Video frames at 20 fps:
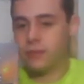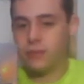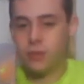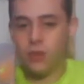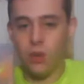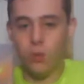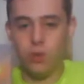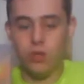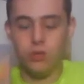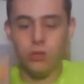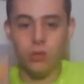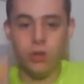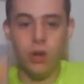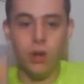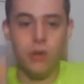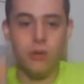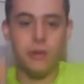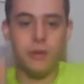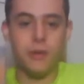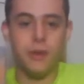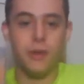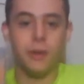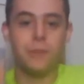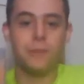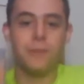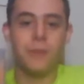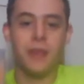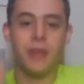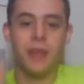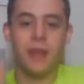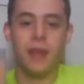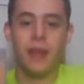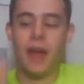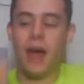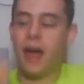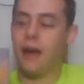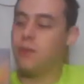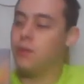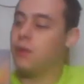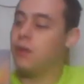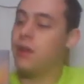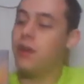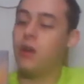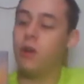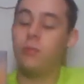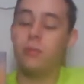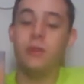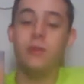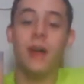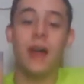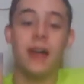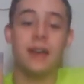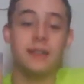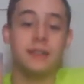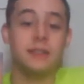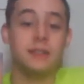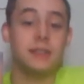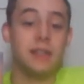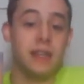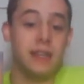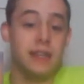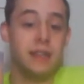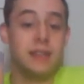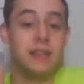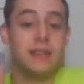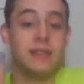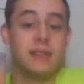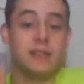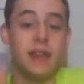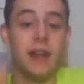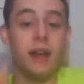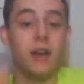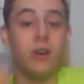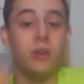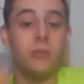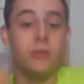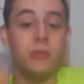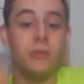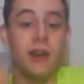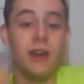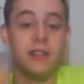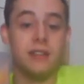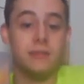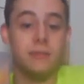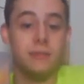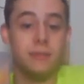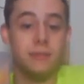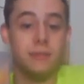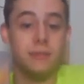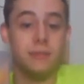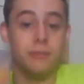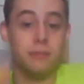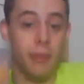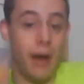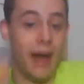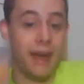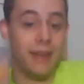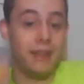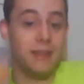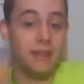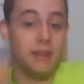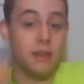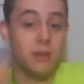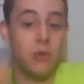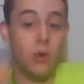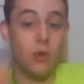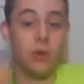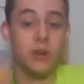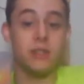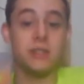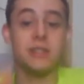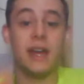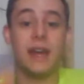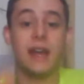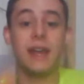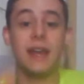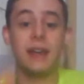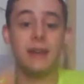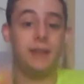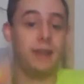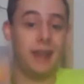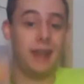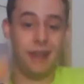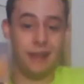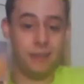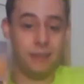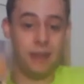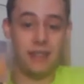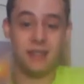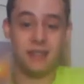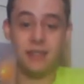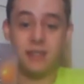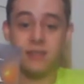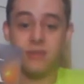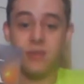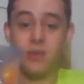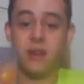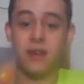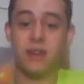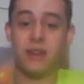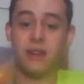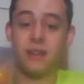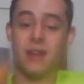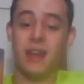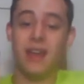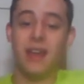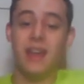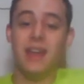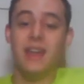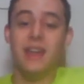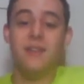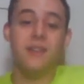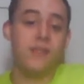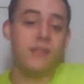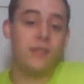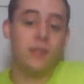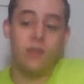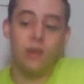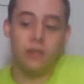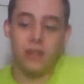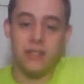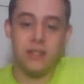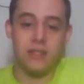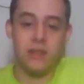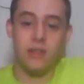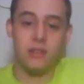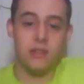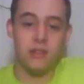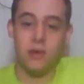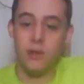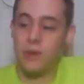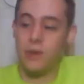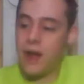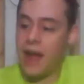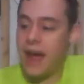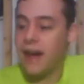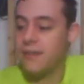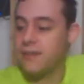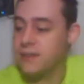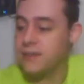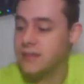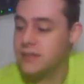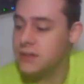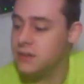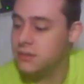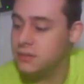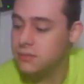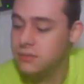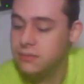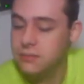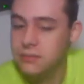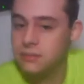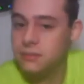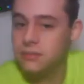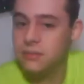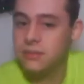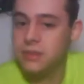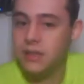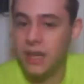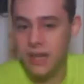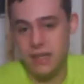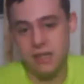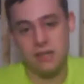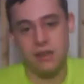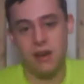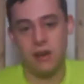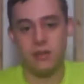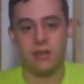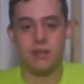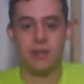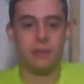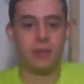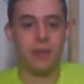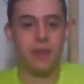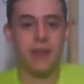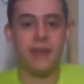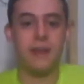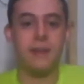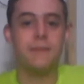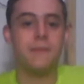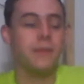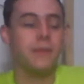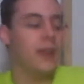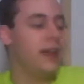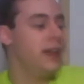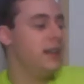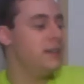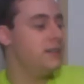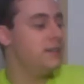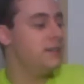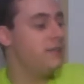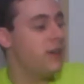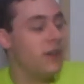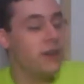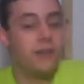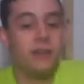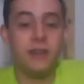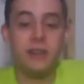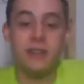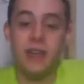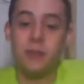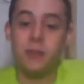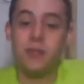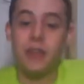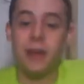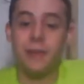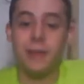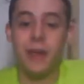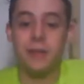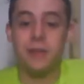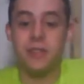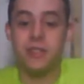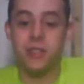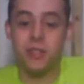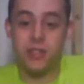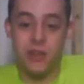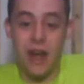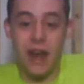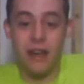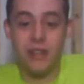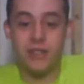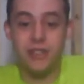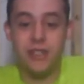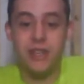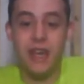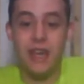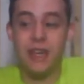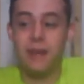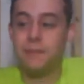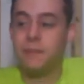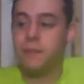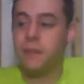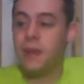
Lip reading: which we'll go through. I really hope you guys like this, and I hope you guys buy the core set and get pieces for it. Even if you don't like Star Wars, you don't have to like Star Wars to play it. It's a very fun tabletop game. It's a strategy game.